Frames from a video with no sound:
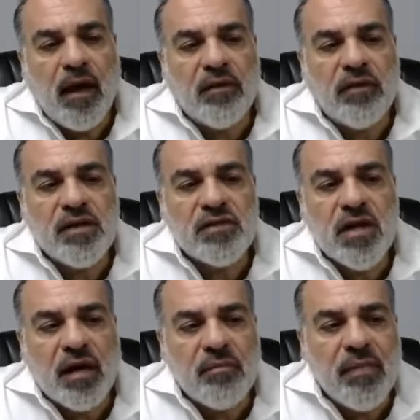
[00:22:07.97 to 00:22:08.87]
And things
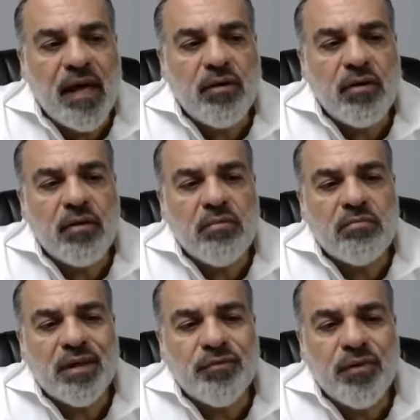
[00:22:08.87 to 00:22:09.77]
got better,
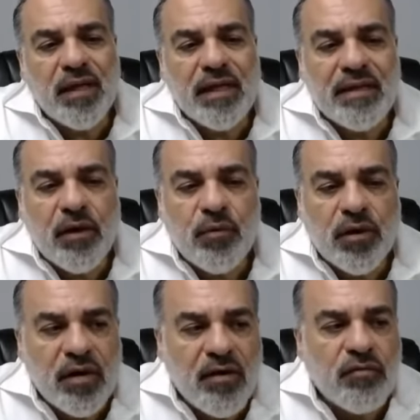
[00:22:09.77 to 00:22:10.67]
but really they were
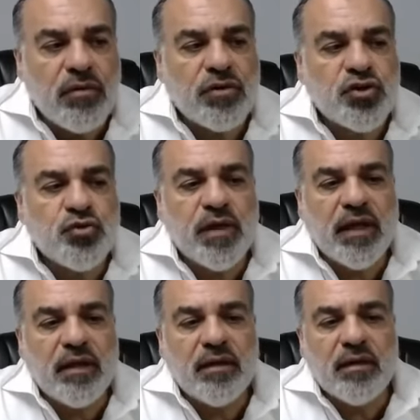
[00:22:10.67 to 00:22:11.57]
never
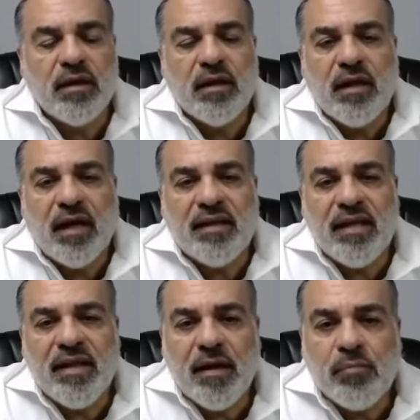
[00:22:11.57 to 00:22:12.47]
treated. And
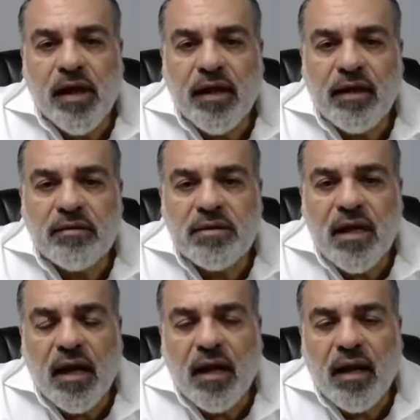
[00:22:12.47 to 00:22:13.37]
then they played,
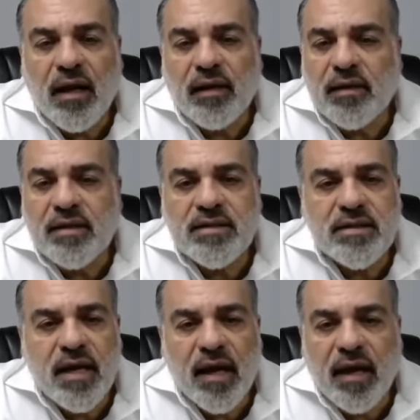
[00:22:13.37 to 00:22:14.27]
let's
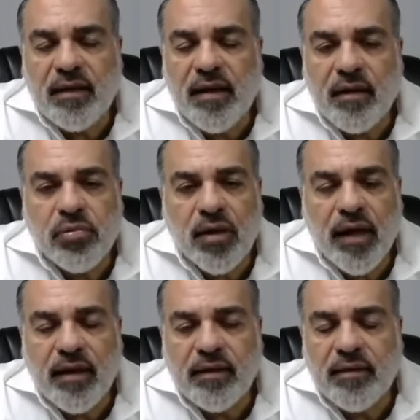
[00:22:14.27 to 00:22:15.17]
say they
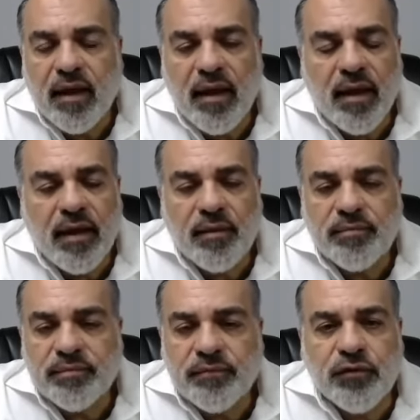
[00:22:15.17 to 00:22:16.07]
played
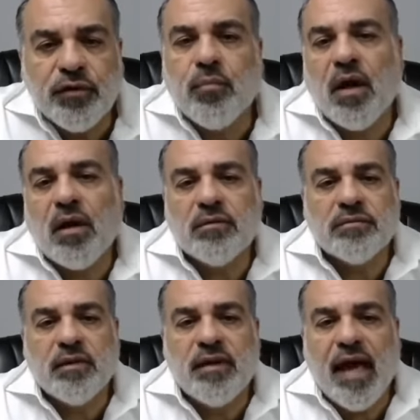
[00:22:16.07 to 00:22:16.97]
football,
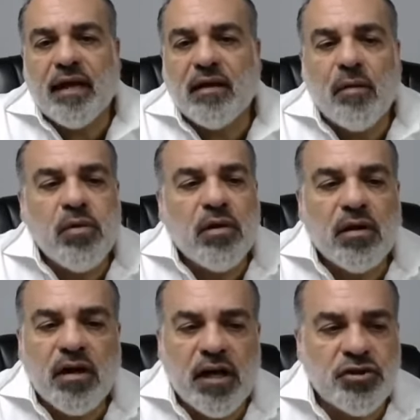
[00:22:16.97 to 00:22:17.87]
and they had a couple
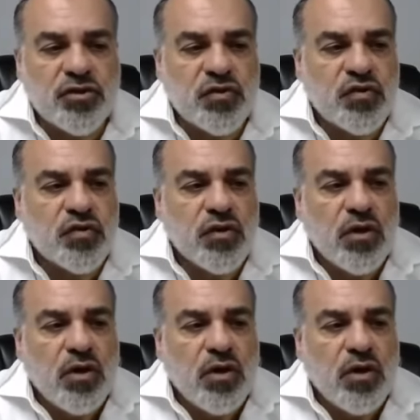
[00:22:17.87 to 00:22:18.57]
concussions.